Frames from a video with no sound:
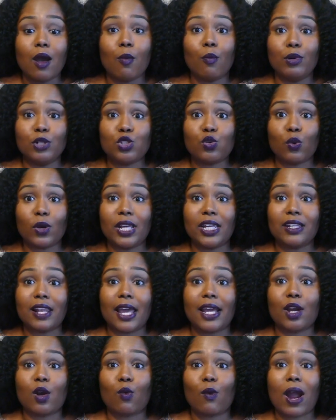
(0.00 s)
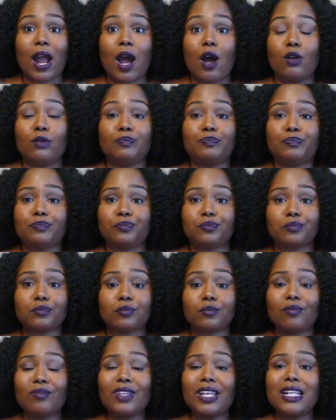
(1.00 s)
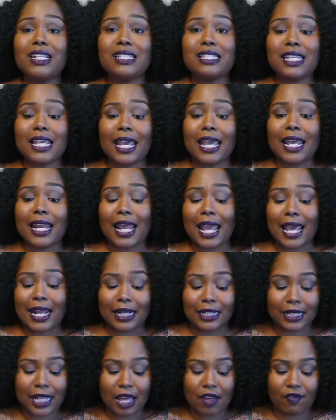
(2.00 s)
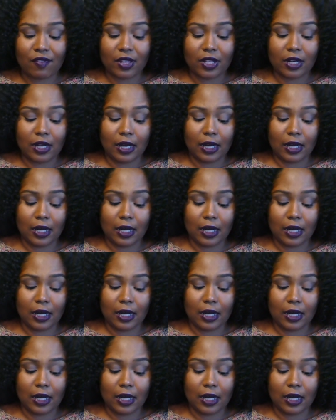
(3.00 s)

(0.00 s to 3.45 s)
between like around 10 and 11,